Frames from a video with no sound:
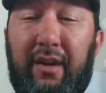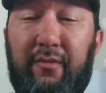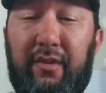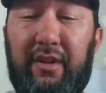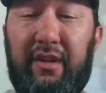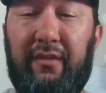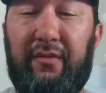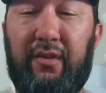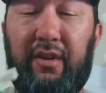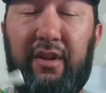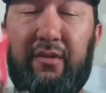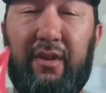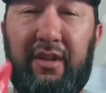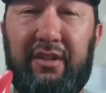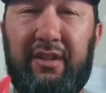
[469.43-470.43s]
one, if you're
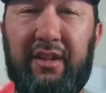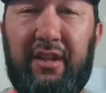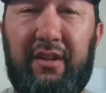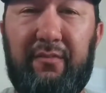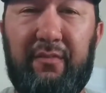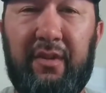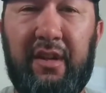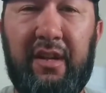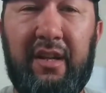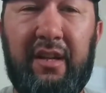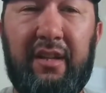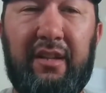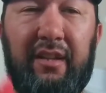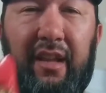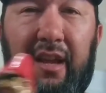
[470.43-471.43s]
interested in them,
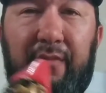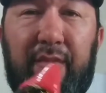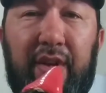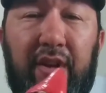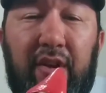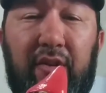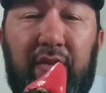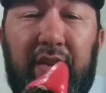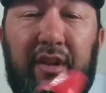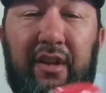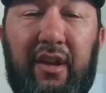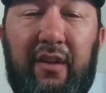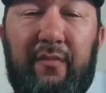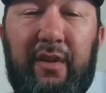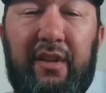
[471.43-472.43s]
let me know in the
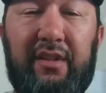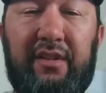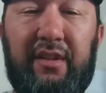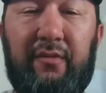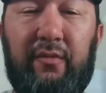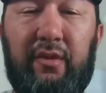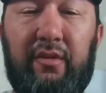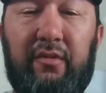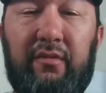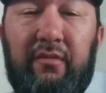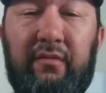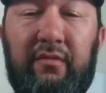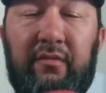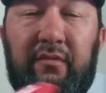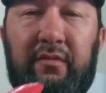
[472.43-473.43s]
comments, and we'll
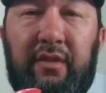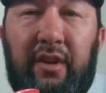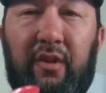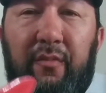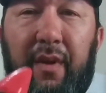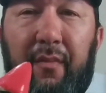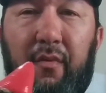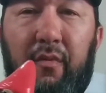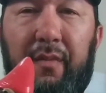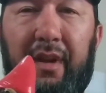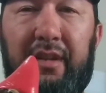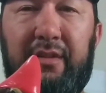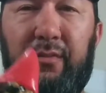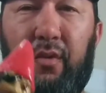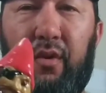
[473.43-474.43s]
maybe we'll make
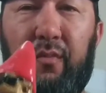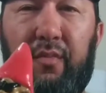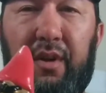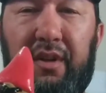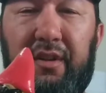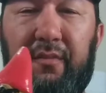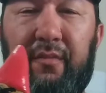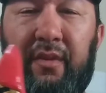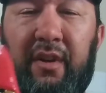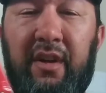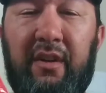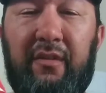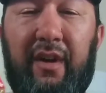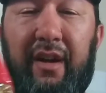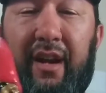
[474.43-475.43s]
some more and print them.
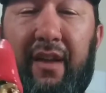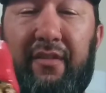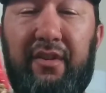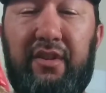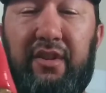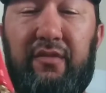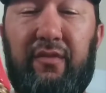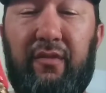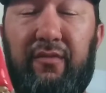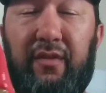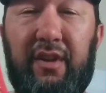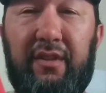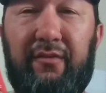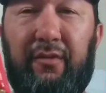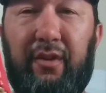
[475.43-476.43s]
Right now they're just for
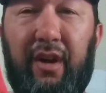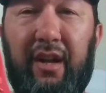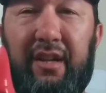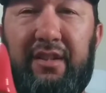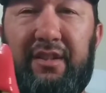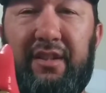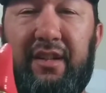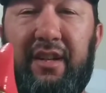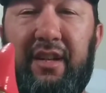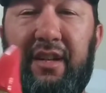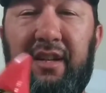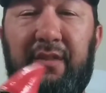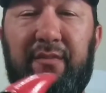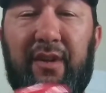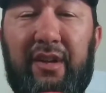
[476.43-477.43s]
fun for us.
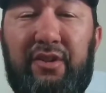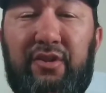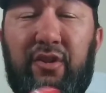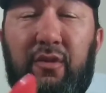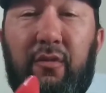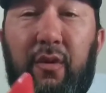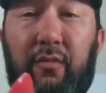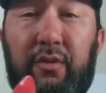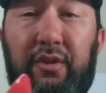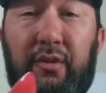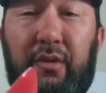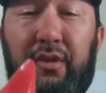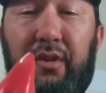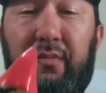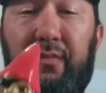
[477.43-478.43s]
Not sure what we'll do
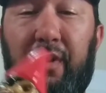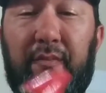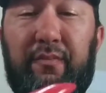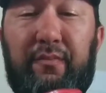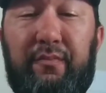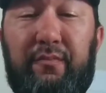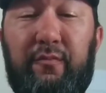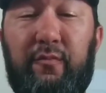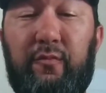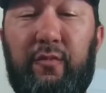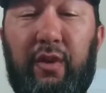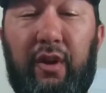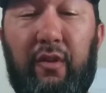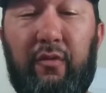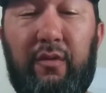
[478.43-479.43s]
with them, but
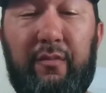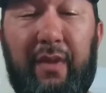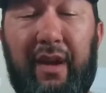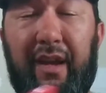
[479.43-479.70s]
we may